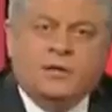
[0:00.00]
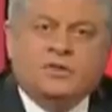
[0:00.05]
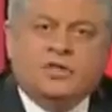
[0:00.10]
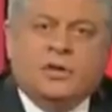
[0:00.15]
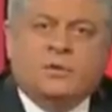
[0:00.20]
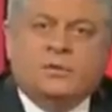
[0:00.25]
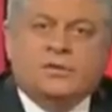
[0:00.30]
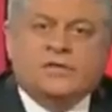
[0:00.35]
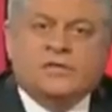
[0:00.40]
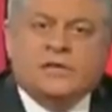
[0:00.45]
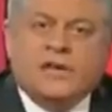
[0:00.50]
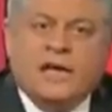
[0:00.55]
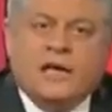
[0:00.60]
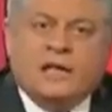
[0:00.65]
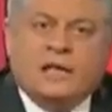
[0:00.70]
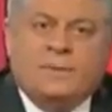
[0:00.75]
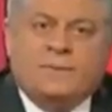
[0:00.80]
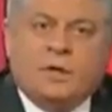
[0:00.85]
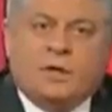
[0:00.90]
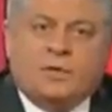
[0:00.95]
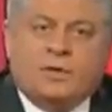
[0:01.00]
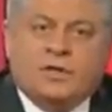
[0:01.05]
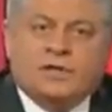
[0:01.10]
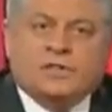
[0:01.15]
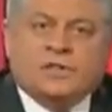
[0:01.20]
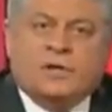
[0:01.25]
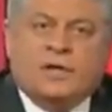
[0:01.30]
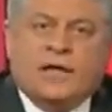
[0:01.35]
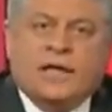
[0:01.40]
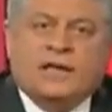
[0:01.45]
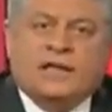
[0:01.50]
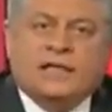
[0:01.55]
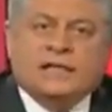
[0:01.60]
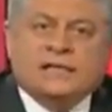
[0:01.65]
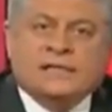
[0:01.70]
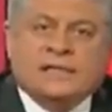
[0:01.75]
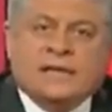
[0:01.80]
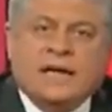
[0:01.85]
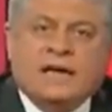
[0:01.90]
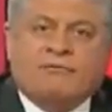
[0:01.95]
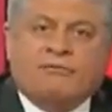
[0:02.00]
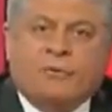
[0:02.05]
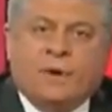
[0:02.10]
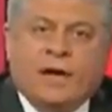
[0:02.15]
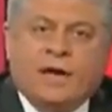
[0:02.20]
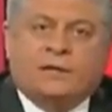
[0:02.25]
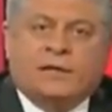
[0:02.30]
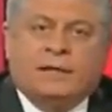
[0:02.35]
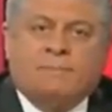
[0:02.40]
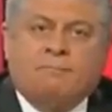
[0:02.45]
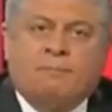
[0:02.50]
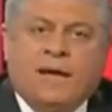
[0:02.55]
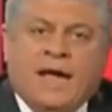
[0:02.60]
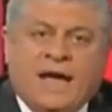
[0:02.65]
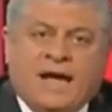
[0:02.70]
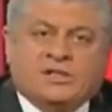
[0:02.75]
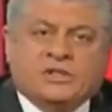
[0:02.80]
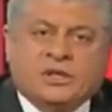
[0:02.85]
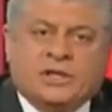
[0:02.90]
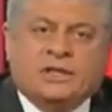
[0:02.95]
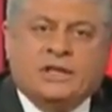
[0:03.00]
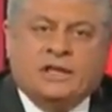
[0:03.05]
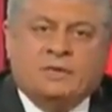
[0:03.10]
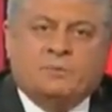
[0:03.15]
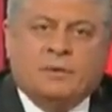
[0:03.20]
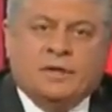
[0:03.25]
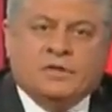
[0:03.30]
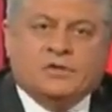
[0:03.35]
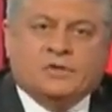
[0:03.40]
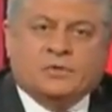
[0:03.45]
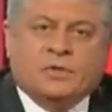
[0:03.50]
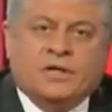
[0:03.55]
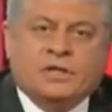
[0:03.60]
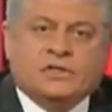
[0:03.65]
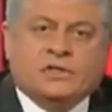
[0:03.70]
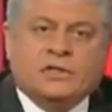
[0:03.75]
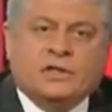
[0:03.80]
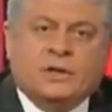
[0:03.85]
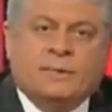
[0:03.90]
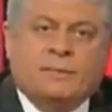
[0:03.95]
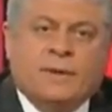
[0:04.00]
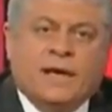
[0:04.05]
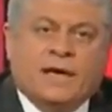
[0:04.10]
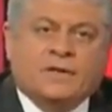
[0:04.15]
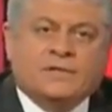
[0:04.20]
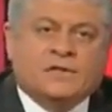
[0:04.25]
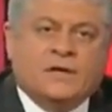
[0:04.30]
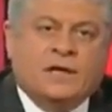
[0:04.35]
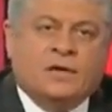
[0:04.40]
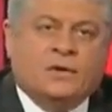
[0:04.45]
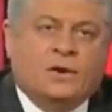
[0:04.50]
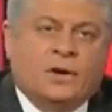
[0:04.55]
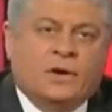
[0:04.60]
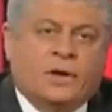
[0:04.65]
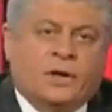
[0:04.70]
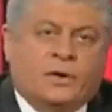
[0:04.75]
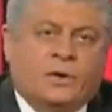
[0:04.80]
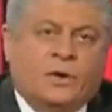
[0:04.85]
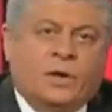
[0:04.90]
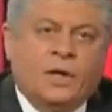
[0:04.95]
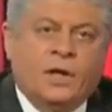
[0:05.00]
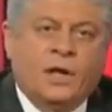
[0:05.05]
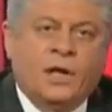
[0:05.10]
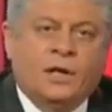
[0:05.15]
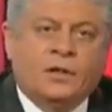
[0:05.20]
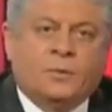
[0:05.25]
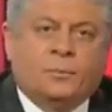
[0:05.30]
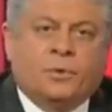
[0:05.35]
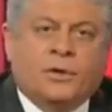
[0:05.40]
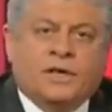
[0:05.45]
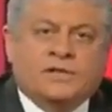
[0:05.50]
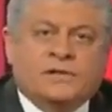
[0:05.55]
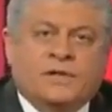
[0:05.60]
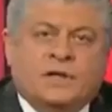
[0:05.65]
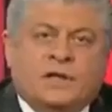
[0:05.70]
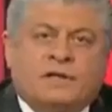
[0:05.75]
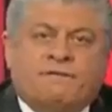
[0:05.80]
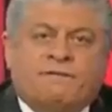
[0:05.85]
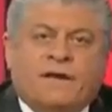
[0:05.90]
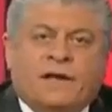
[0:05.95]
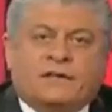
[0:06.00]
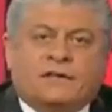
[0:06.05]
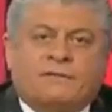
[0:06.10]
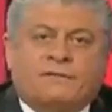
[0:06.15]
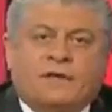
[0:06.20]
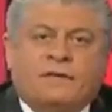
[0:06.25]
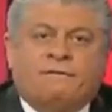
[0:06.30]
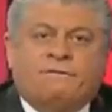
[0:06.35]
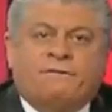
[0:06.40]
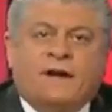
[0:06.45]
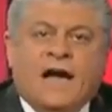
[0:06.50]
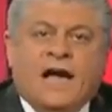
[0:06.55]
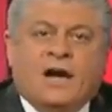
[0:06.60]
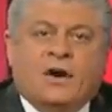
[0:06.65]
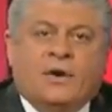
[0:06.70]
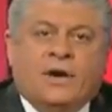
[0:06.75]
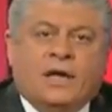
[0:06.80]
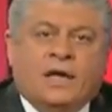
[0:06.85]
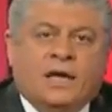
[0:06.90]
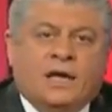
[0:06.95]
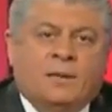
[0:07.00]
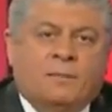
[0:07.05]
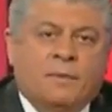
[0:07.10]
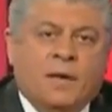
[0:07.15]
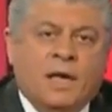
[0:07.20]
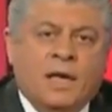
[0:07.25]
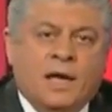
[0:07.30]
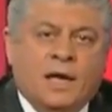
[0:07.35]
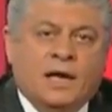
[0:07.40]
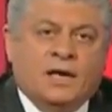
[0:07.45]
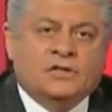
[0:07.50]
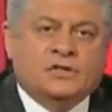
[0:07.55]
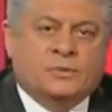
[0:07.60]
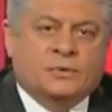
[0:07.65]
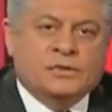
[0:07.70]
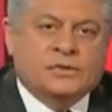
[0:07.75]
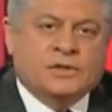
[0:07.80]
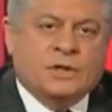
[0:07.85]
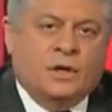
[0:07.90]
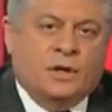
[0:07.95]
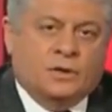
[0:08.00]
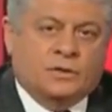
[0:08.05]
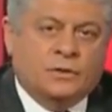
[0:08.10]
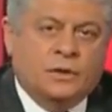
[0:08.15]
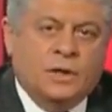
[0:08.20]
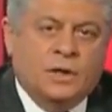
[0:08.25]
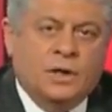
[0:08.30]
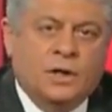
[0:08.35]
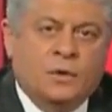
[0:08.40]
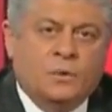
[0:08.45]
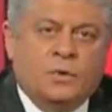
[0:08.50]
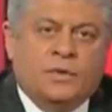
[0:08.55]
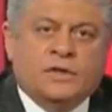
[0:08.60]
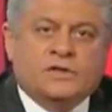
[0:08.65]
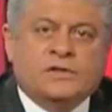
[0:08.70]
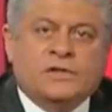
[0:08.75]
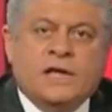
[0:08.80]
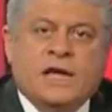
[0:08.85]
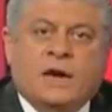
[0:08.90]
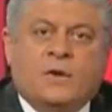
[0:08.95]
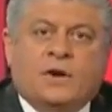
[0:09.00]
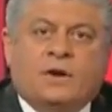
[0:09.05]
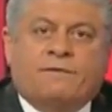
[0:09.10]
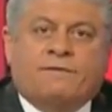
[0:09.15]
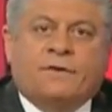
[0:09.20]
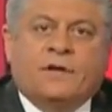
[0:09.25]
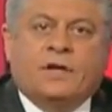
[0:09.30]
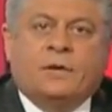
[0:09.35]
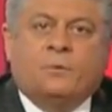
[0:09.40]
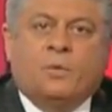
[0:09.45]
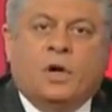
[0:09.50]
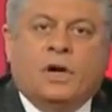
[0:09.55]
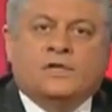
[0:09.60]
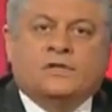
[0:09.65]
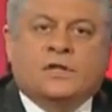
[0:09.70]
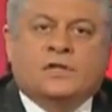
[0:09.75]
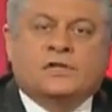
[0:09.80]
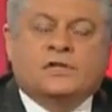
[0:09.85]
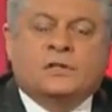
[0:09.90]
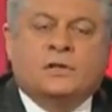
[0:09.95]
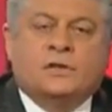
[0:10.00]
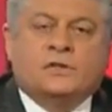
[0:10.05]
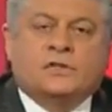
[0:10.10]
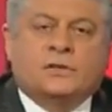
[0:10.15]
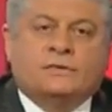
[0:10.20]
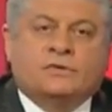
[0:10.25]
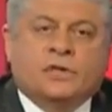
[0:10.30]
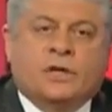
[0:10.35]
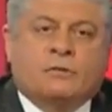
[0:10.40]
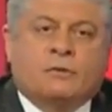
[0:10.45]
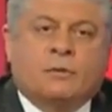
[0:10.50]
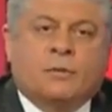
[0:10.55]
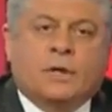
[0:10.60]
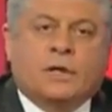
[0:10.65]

General Stanley McChrystal and his staff roundly bashing the administration in a magazine article, the president effectively firing him as a result. With us now on a Freedom Watch exclusive, General